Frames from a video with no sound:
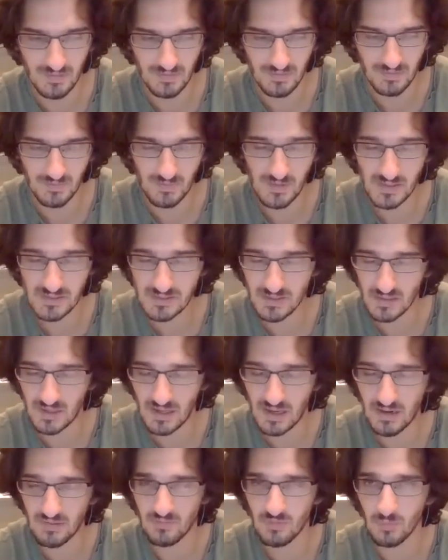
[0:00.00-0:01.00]
that's like
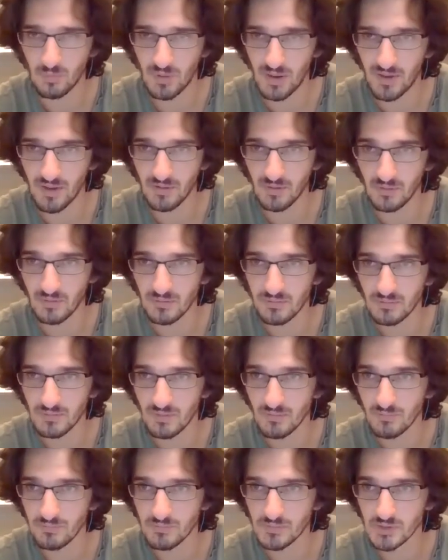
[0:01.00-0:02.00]
half the battle.
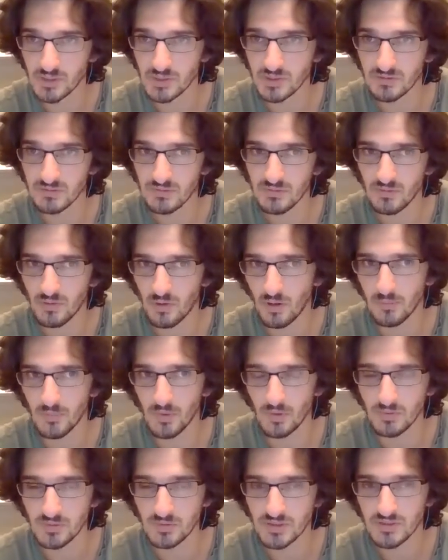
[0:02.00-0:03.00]
It's just
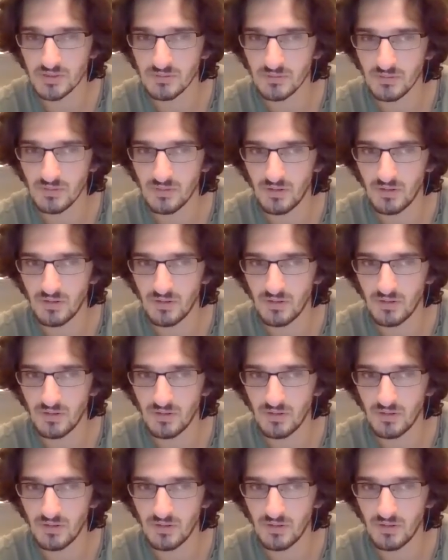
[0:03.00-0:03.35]
almost,